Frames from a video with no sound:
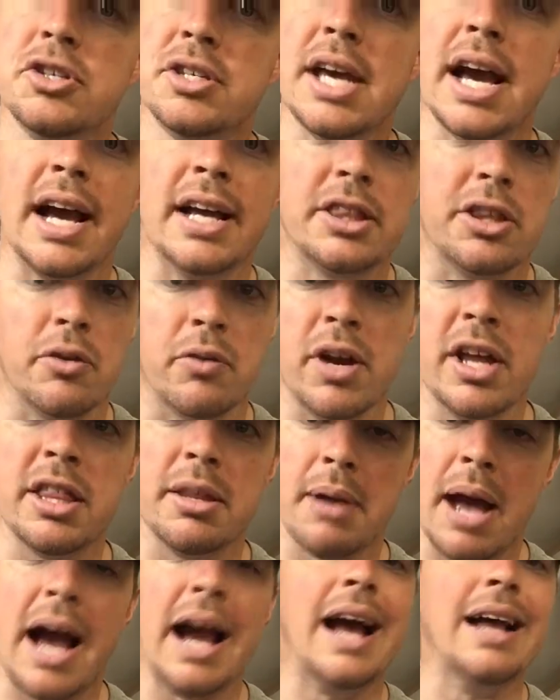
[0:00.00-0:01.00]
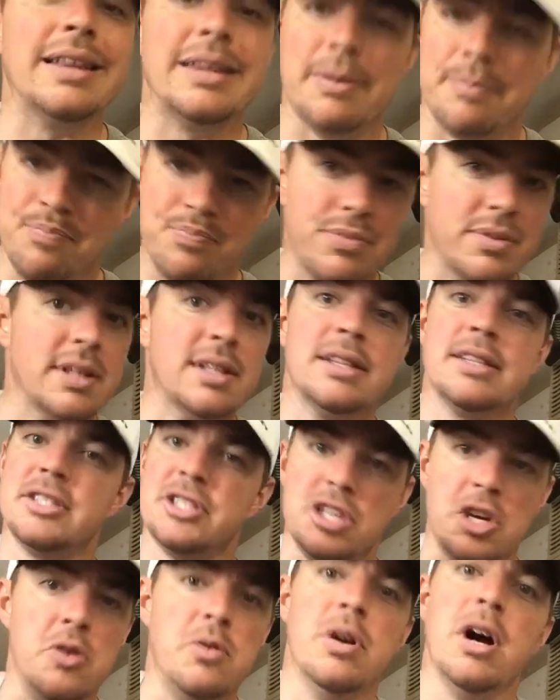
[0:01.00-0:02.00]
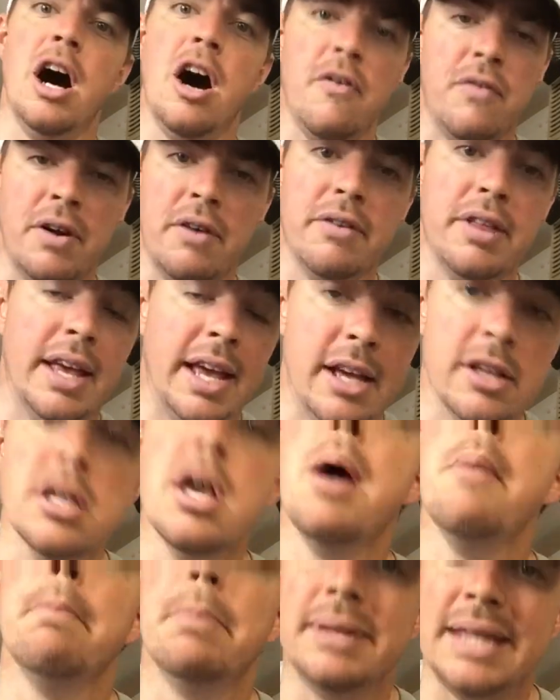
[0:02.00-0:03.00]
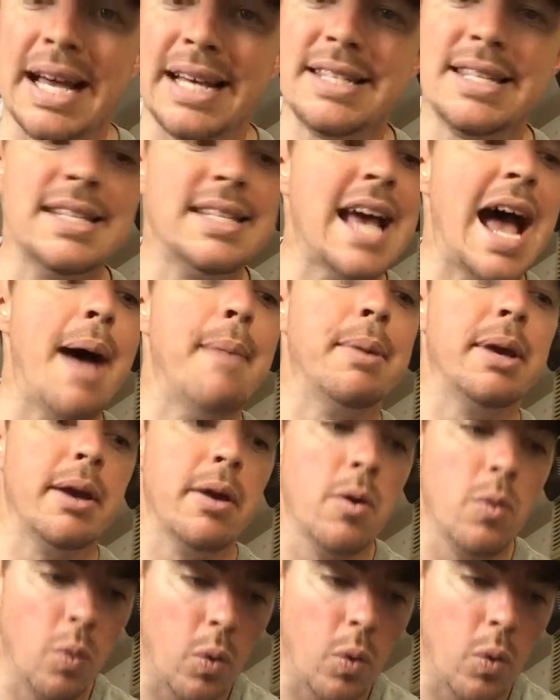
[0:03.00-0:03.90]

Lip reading: You see, I got the rhythm, I got the tune off and everything else, but that's the timing.